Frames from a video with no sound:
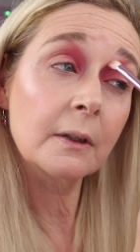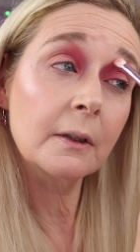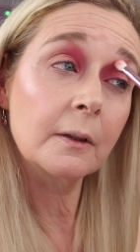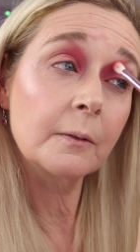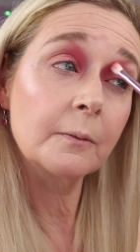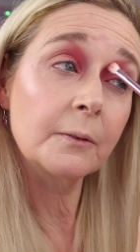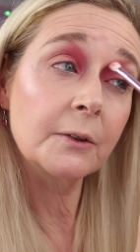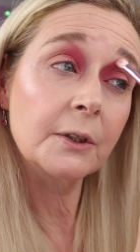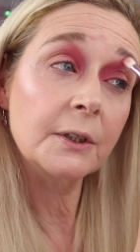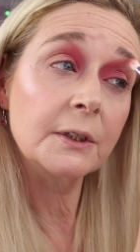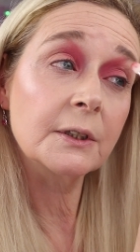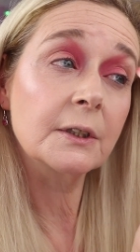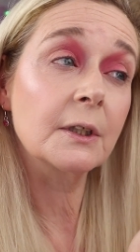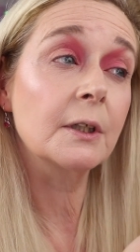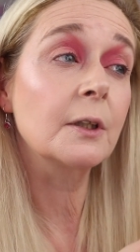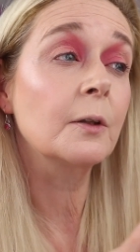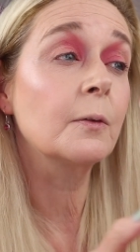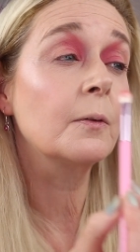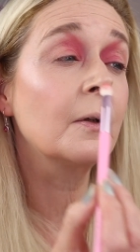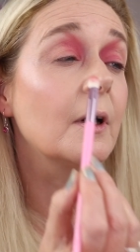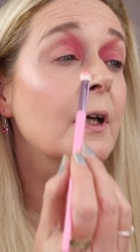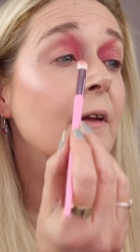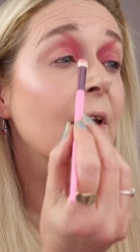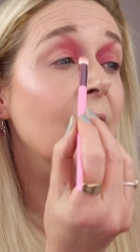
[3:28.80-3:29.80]
I'm just going to
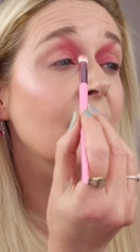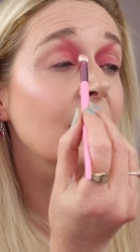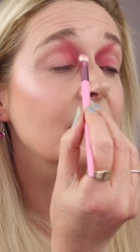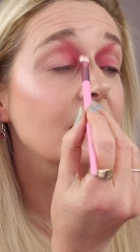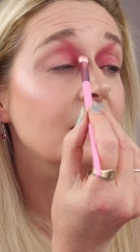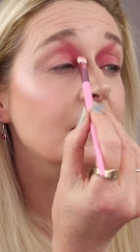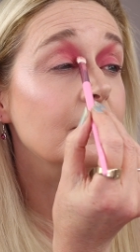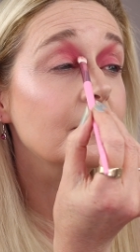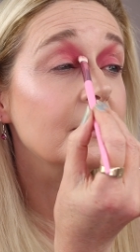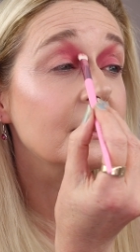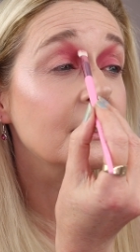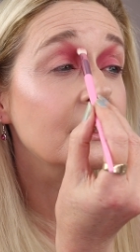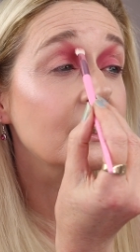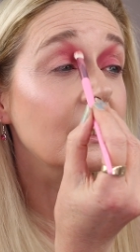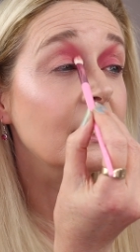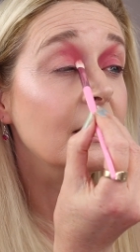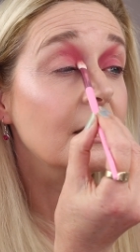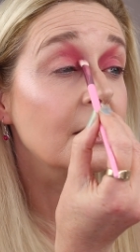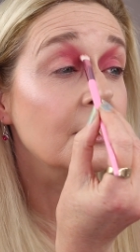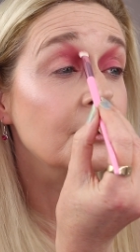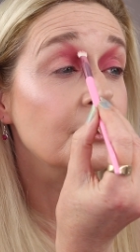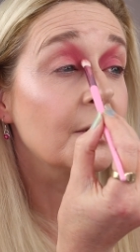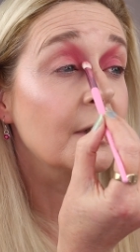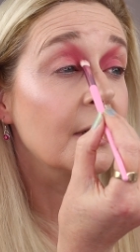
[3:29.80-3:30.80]
work that into my
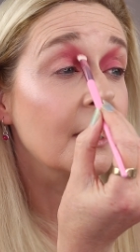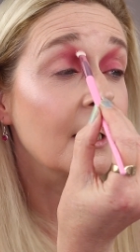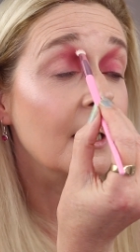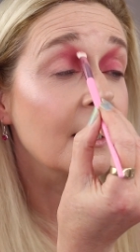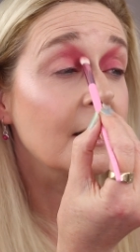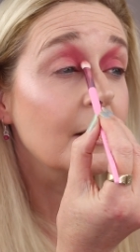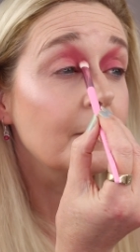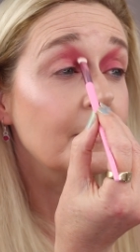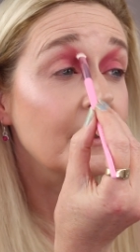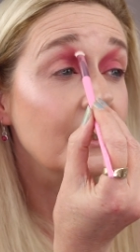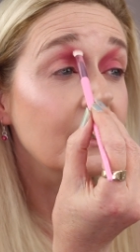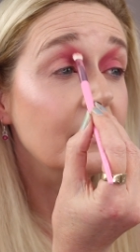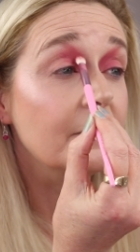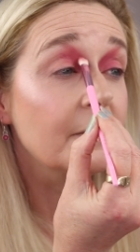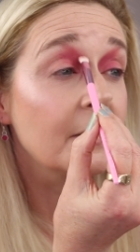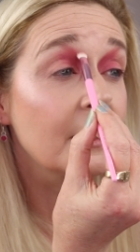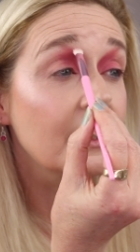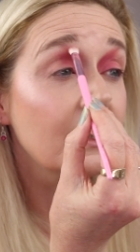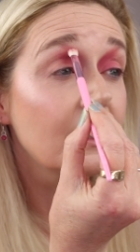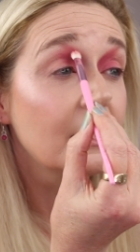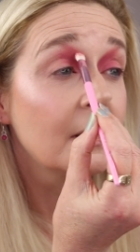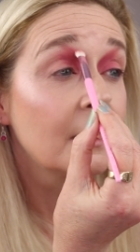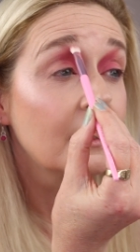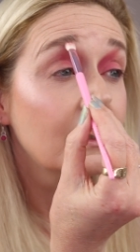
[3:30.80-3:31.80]
skin and try and get a bit of
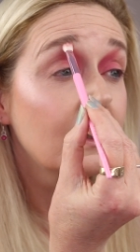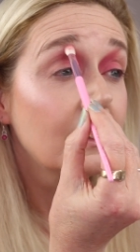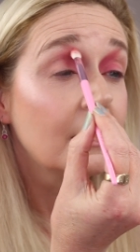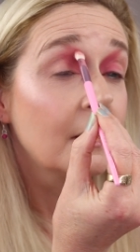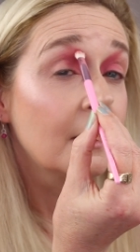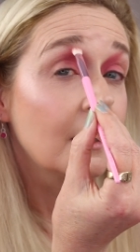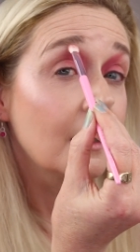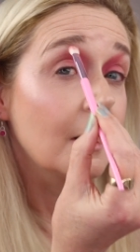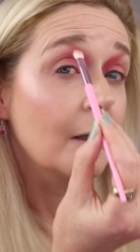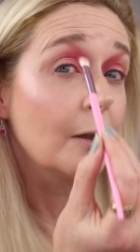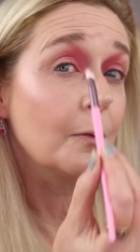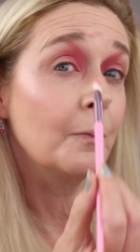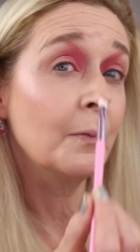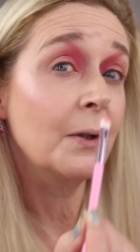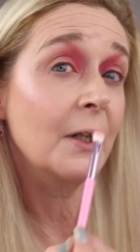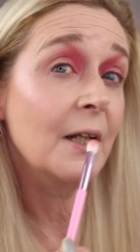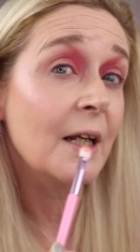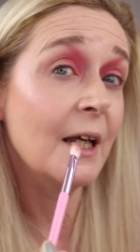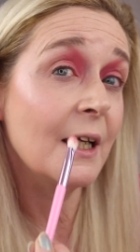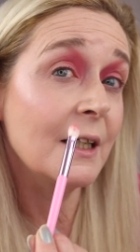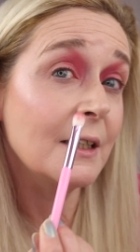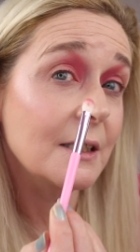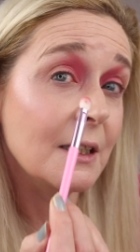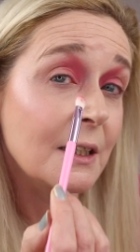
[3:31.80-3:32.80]
a, a
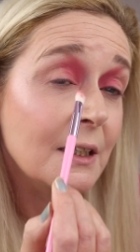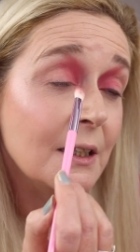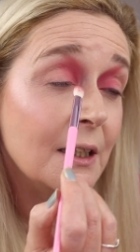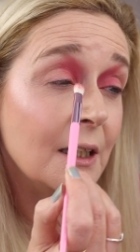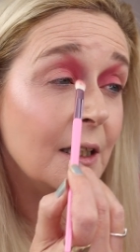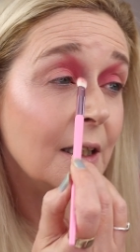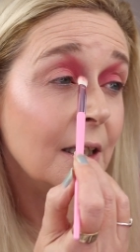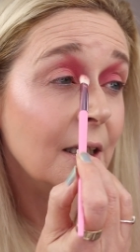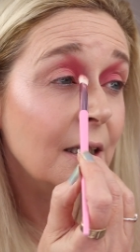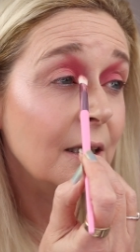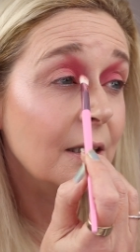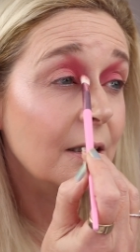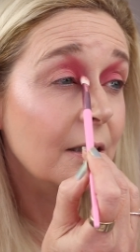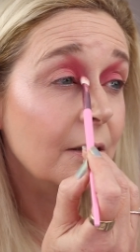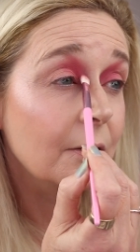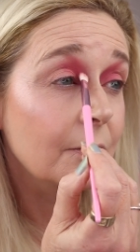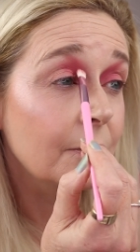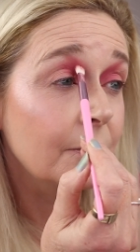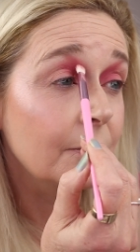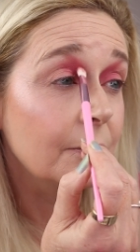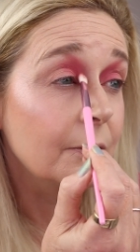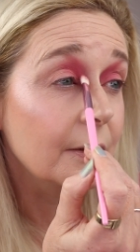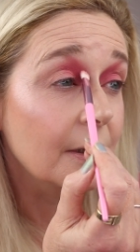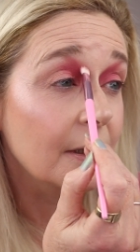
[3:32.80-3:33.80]
blend in that inner
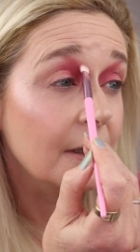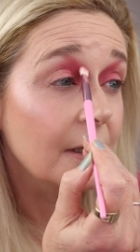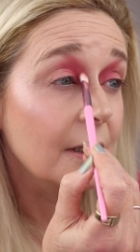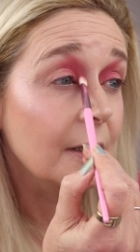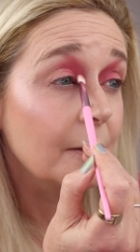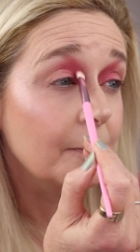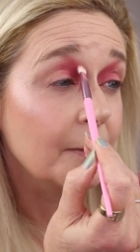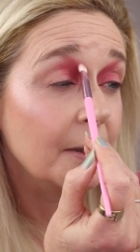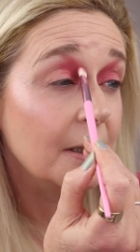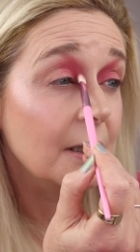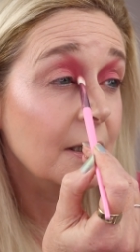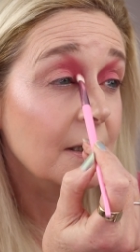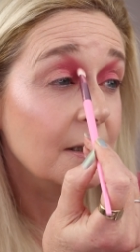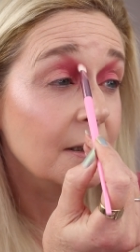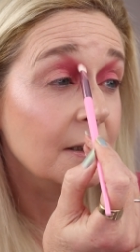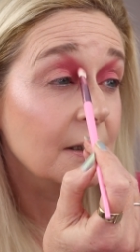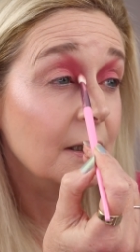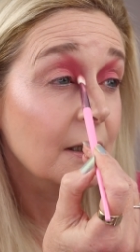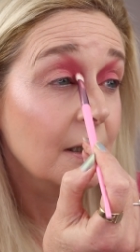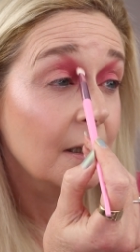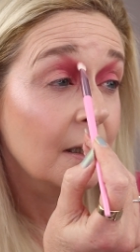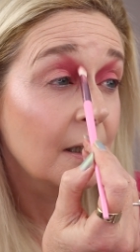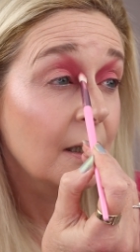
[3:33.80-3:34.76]
corner now because